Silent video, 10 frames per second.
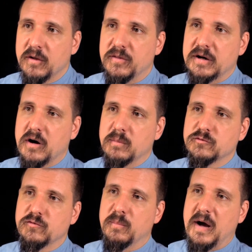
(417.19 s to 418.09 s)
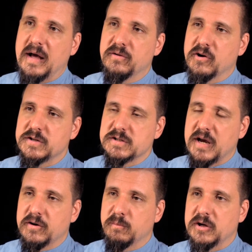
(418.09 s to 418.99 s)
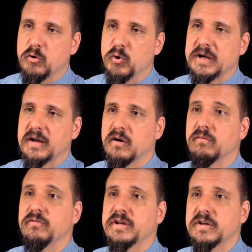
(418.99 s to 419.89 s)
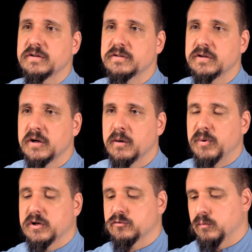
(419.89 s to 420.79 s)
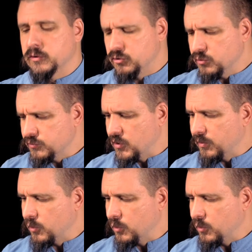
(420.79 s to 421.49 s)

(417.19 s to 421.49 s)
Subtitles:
that comes from either a desire to be quick and convenient, because when we choose the